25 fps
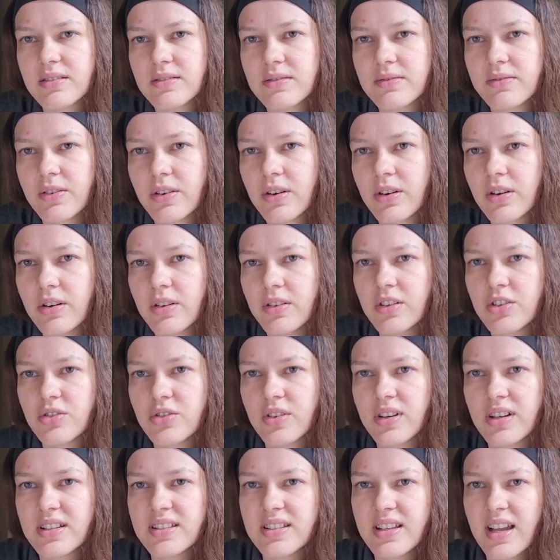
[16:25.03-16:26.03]
for the
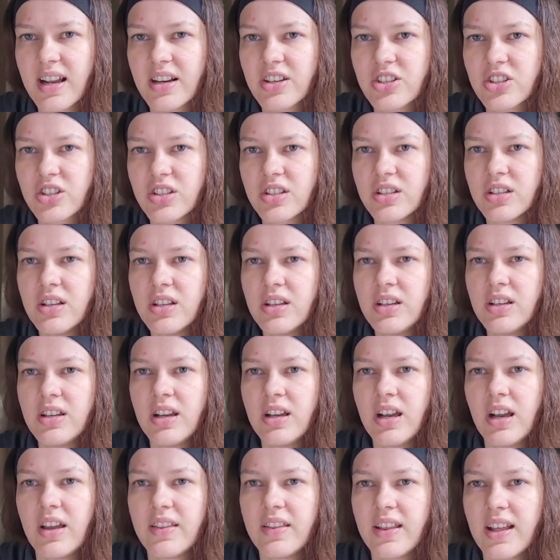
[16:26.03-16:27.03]
transaction.
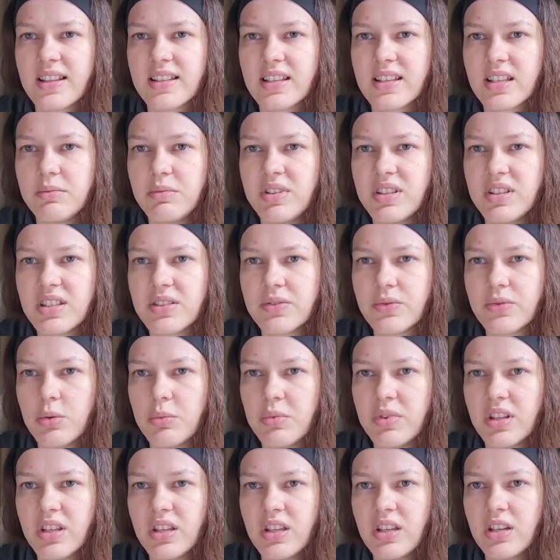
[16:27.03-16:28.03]
And that's going to be this
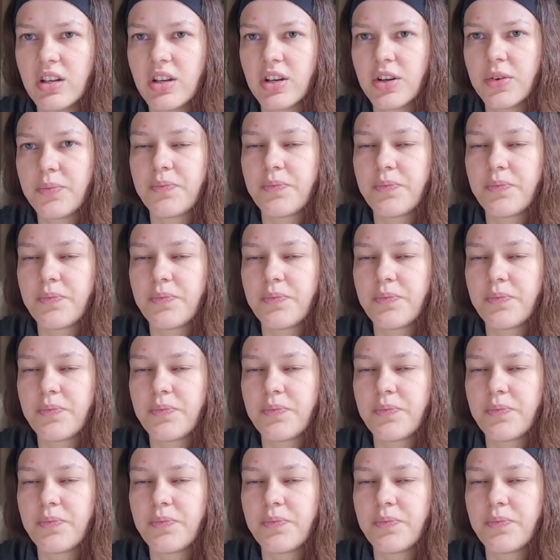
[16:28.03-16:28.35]
formula here.